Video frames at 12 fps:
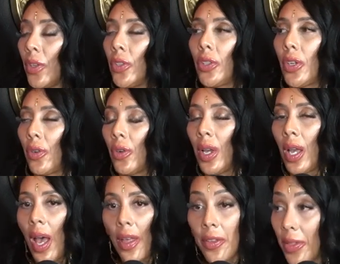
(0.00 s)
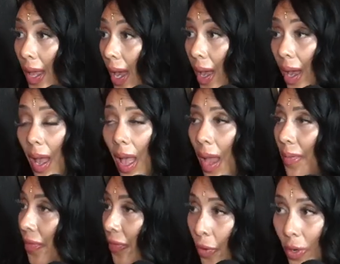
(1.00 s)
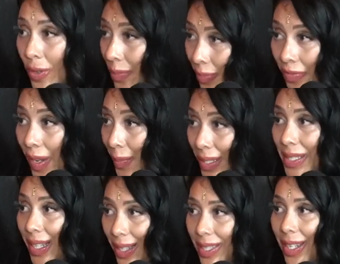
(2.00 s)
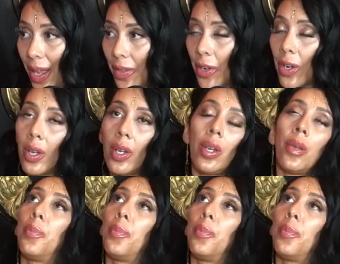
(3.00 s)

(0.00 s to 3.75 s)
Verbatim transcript: So other than that, I'm for family staying together. Yeah.